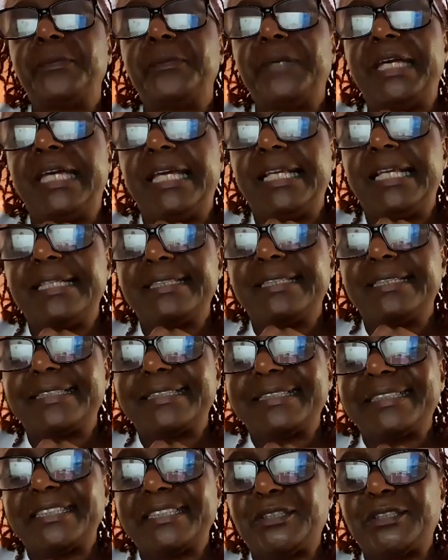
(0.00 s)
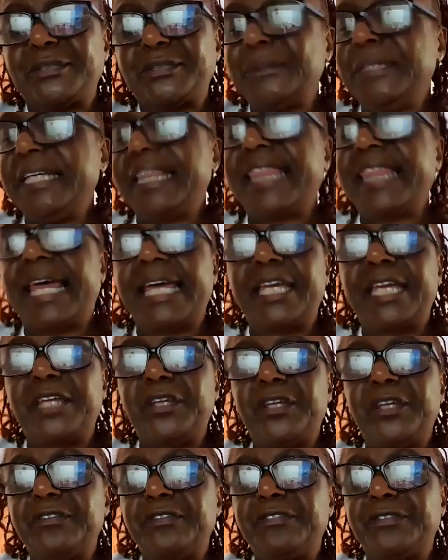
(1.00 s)
we truly thank
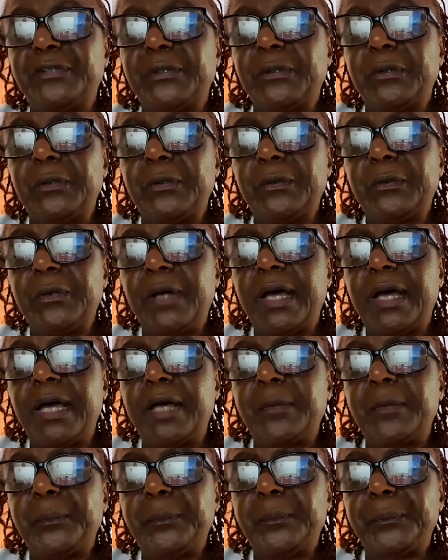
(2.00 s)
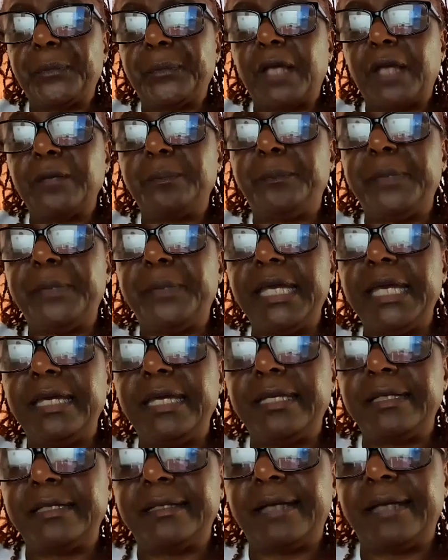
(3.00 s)
you for
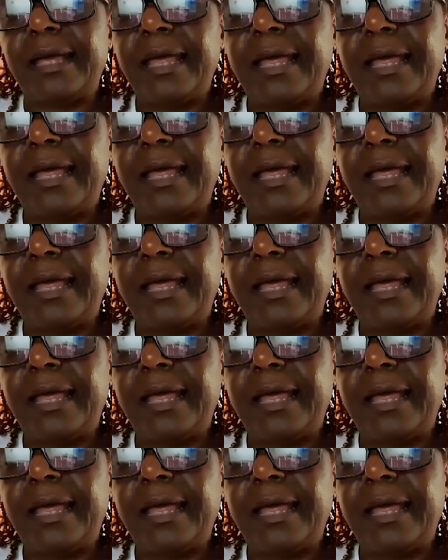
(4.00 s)
being